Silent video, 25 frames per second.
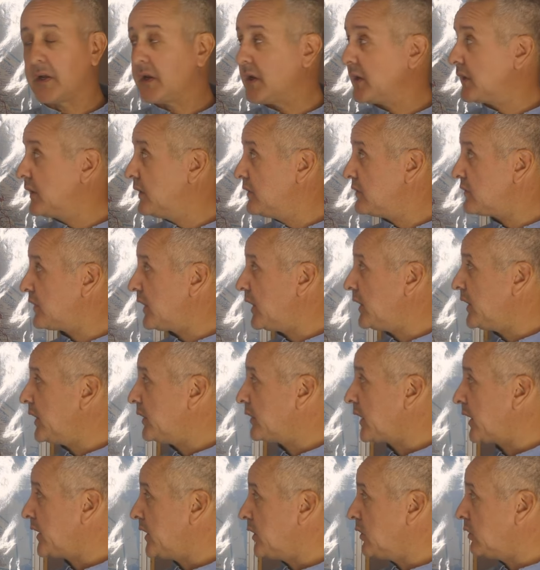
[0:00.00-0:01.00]
And I can tell
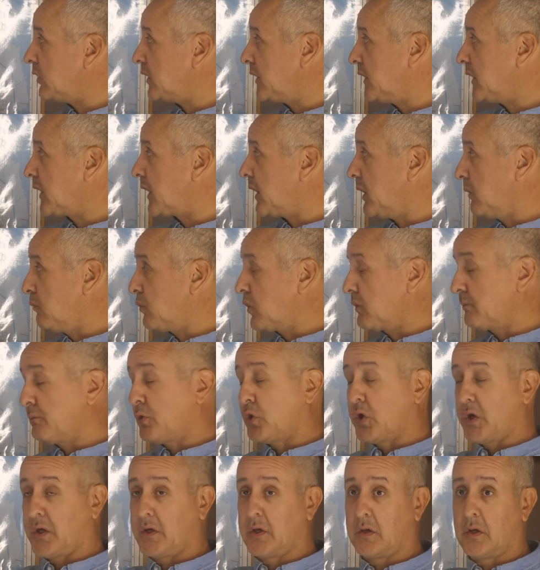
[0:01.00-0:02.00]
you that you're not going to get a
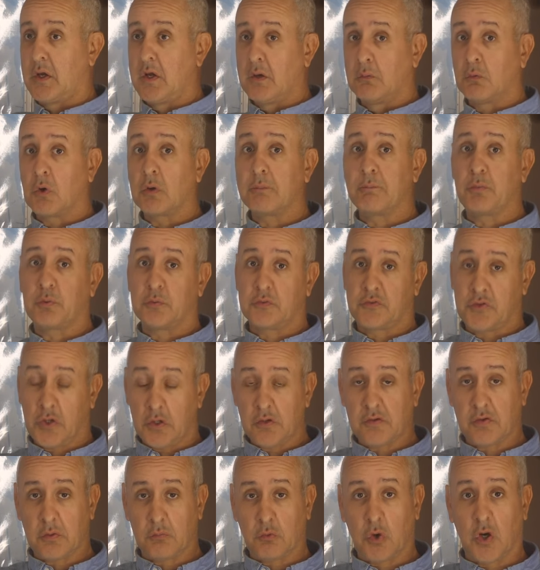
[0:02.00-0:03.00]

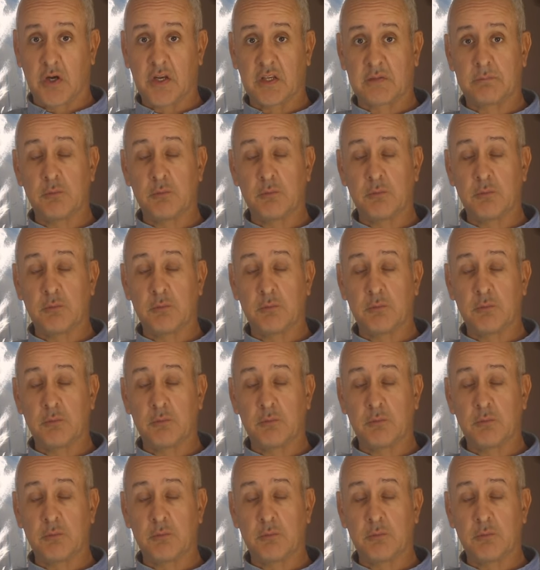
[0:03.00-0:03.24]
2-to-1.